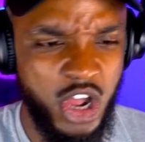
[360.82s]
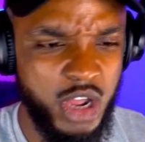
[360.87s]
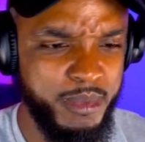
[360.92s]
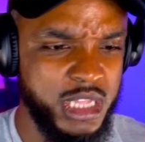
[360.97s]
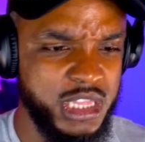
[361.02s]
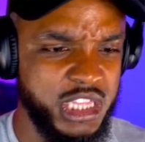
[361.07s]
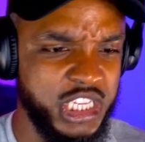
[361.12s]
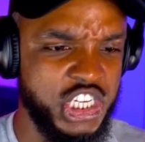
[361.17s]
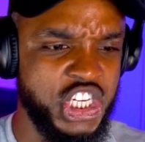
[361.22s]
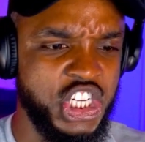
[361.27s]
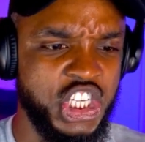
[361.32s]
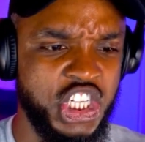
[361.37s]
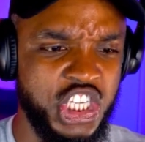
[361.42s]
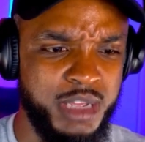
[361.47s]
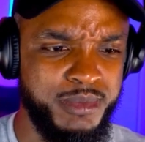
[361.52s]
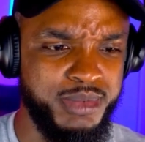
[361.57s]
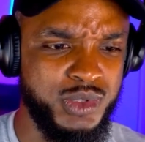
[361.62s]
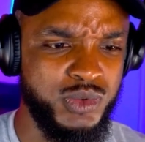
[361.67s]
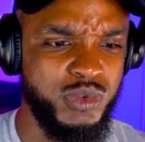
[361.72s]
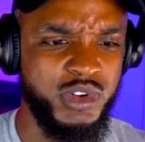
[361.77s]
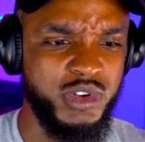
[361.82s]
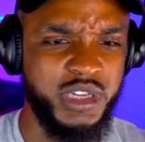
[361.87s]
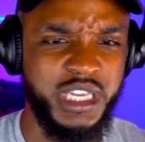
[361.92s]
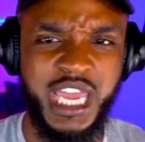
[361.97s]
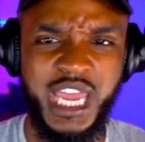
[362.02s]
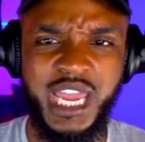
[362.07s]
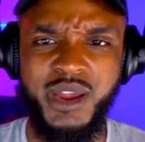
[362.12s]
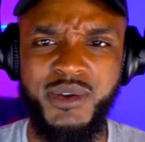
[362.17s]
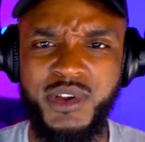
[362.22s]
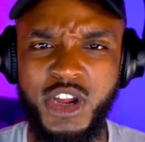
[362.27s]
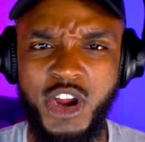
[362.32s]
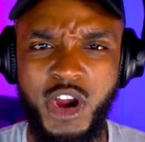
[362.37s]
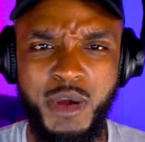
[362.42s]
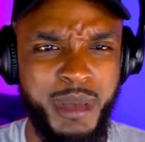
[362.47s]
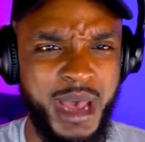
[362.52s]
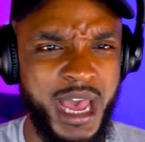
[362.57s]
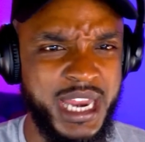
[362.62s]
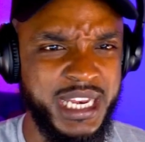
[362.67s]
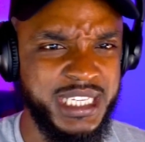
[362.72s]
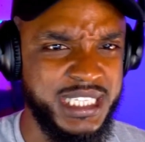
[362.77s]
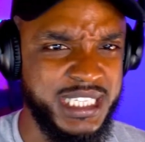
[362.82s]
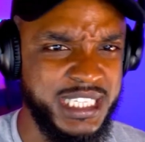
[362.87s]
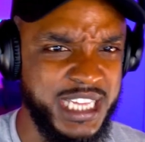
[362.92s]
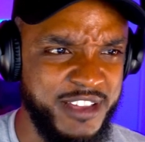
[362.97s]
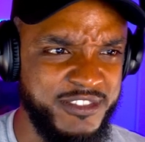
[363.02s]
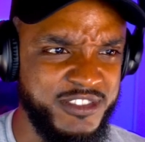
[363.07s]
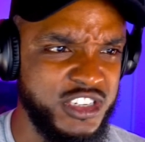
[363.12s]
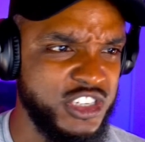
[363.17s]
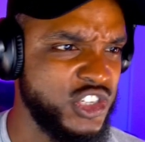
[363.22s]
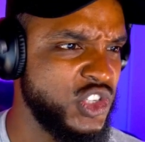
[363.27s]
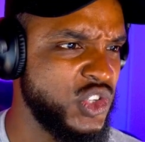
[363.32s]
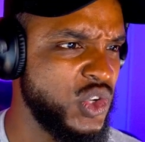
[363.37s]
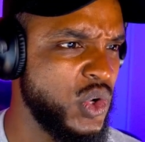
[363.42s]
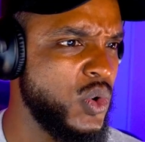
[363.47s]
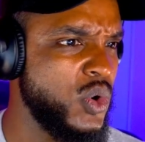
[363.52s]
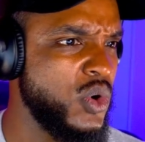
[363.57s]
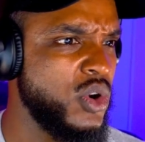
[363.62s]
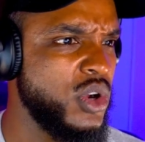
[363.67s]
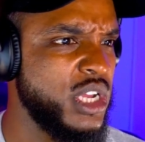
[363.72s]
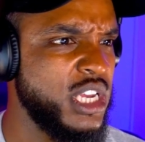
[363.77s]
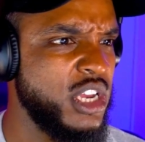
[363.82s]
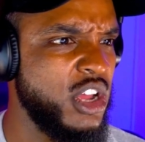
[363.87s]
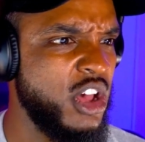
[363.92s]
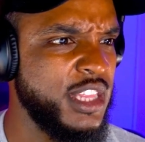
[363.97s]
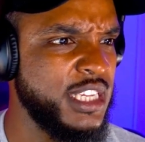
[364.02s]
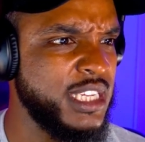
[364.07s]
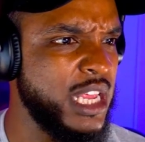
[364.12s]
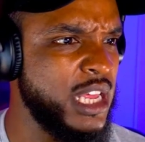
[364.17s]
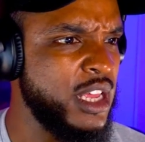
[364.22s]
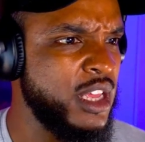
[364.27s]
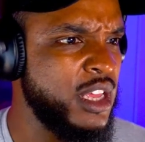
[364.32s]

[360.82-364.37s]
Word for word: about? The ships will carry our bodies safe to shore and all this.